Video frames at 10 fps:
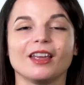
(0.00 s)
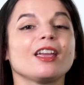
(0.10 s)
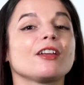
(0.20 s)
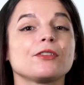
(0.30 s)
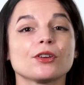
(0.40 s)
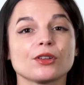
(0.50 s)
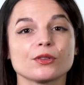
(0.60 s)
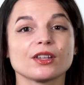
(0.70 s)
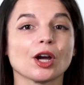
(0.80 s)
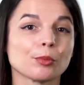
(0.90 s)
If you're
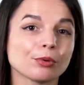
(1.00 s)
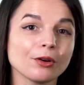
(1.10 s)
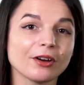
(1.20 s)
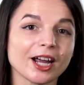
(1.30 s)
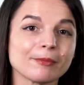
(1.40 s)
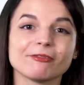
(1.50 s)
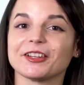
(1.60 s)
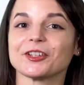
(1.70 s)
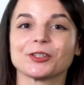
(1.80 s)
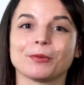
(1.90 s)
using our program,
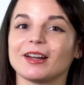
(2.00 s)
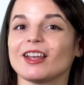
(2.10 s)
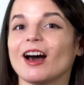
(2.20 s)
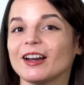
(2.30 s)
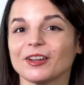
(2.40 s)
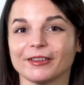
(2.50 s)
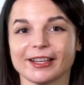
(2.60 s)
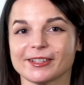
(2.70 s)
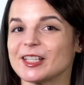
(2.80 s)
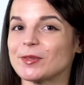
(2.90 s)
finish 20 audio
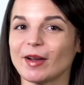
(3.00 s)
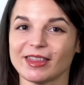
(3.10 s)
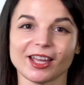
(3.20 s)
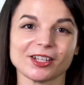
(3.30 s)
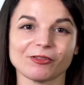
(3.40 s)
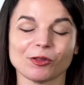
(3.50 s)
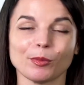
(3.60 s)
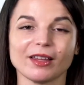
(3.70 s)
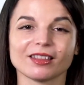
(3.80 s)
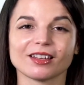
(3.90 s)
lessons by the end of the
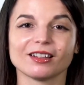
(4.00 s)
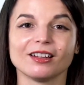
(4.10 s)
month.